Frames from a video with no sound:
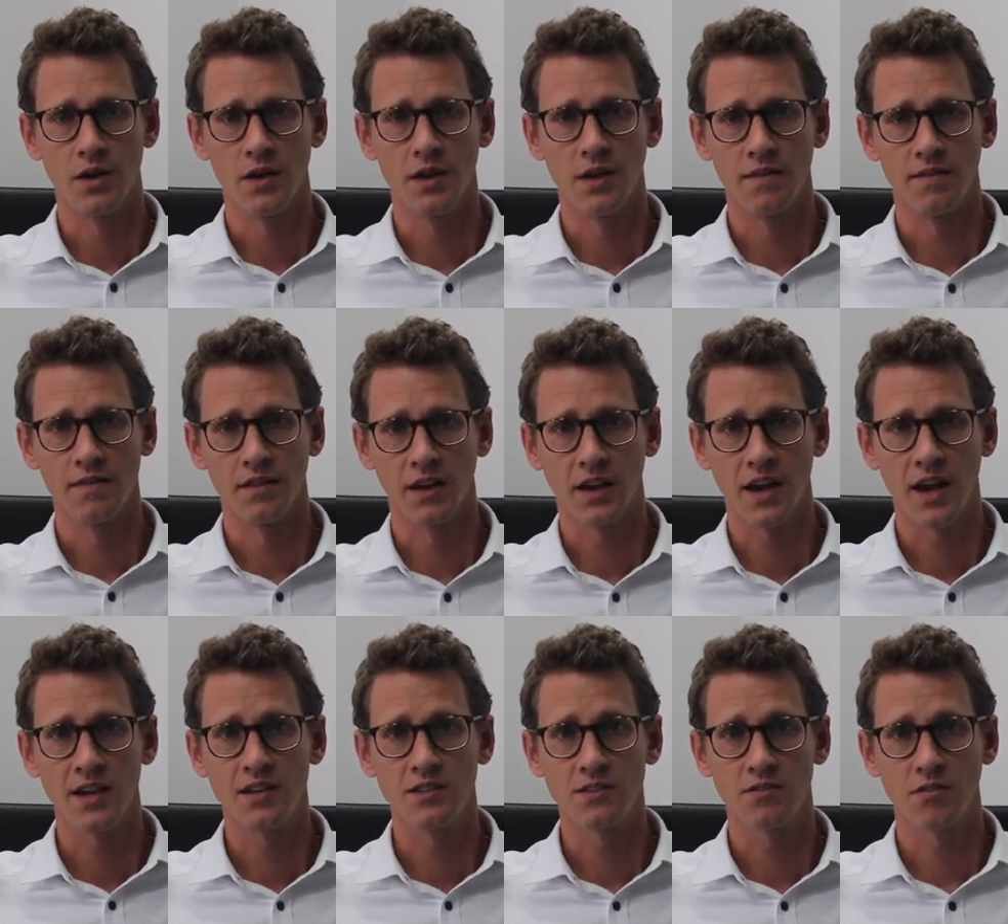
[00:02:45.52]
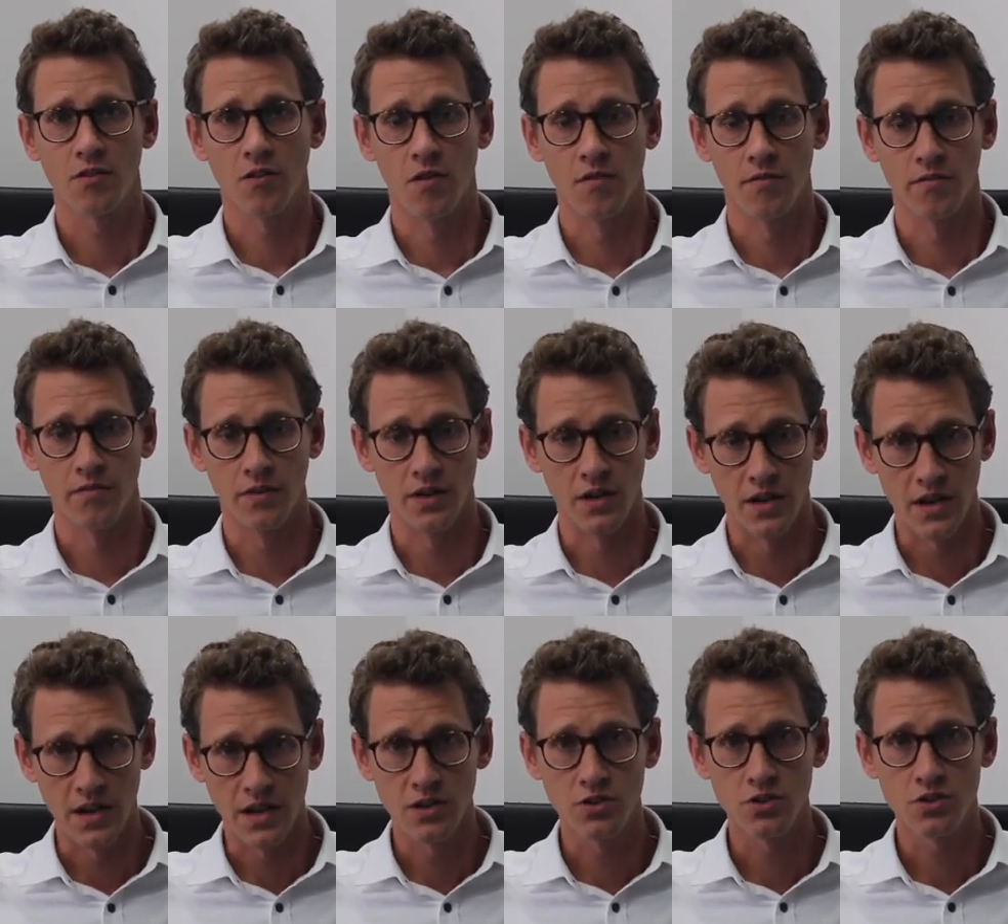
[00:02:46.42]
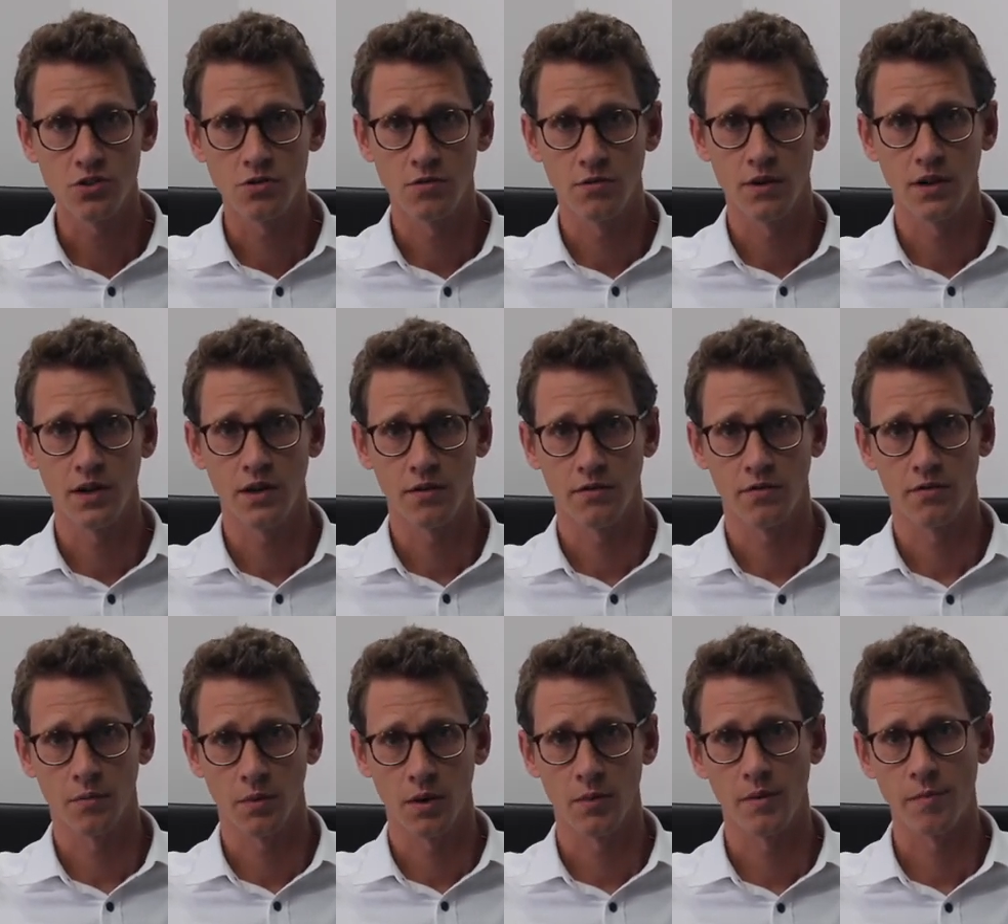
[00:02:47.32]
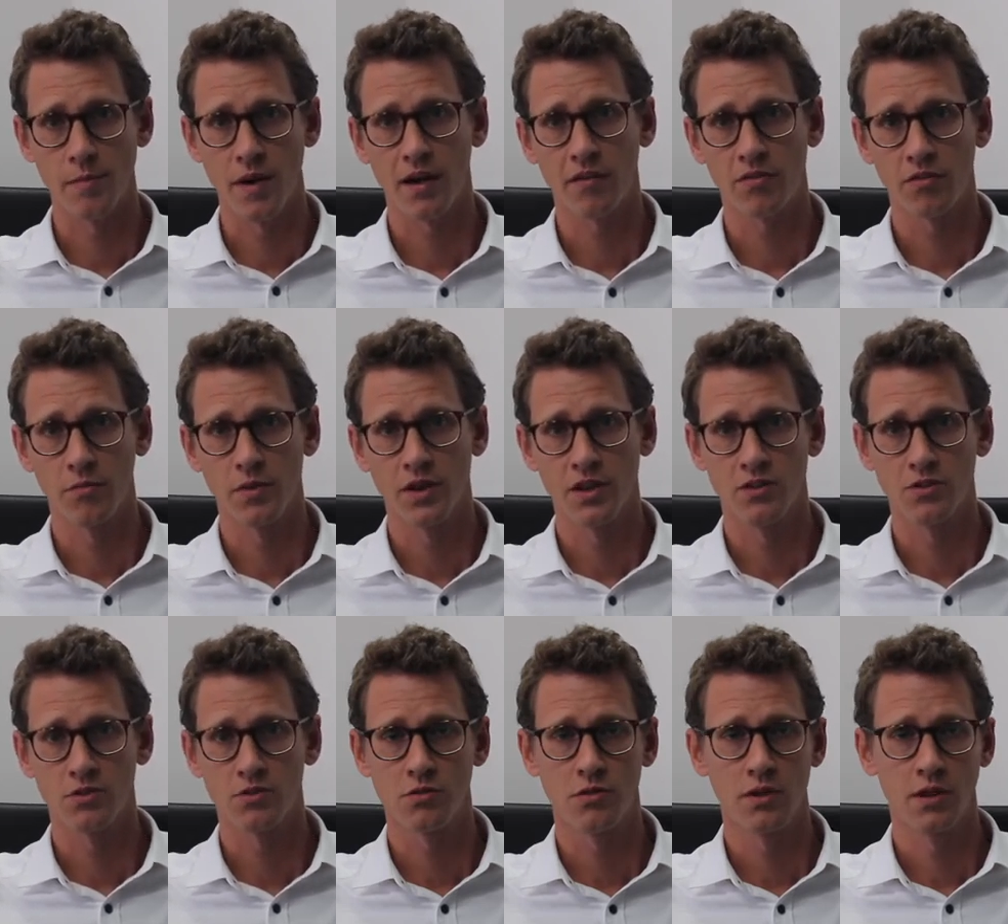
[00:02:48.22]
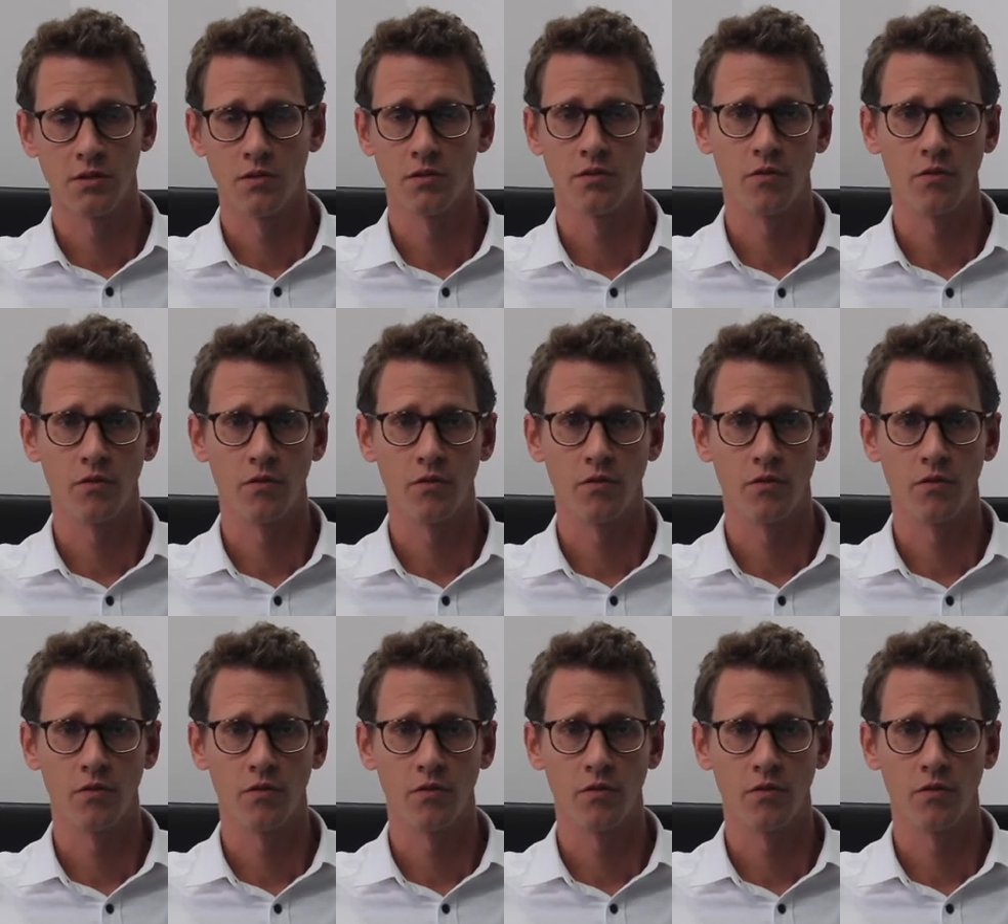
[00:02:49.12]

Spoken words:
In the case of an injury, if I'm coming back from an injury,